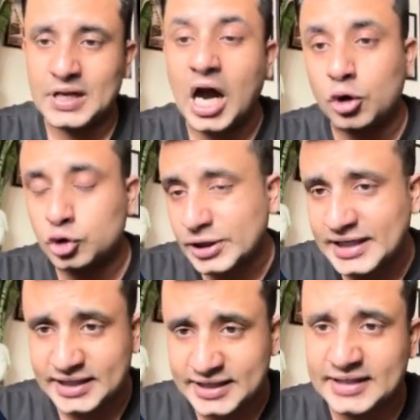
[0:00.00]
How to
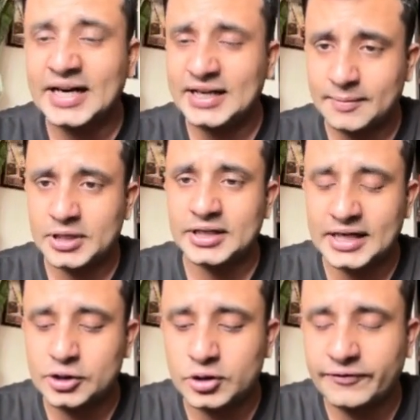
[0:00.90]
integrate that, I'm going to
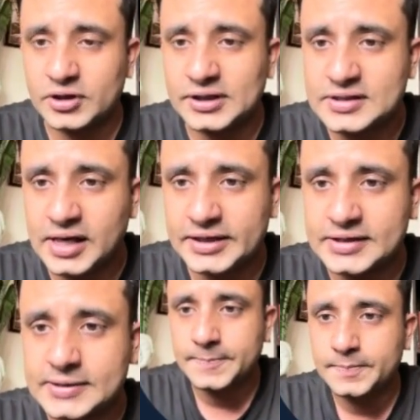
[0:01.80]
tell you in the further
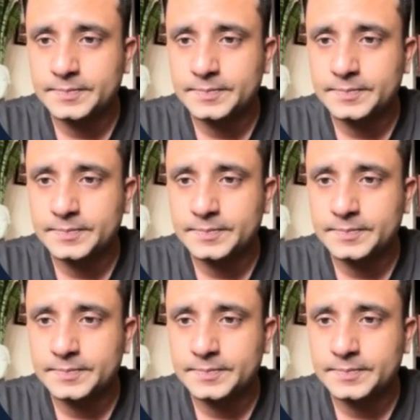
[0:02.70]
slides.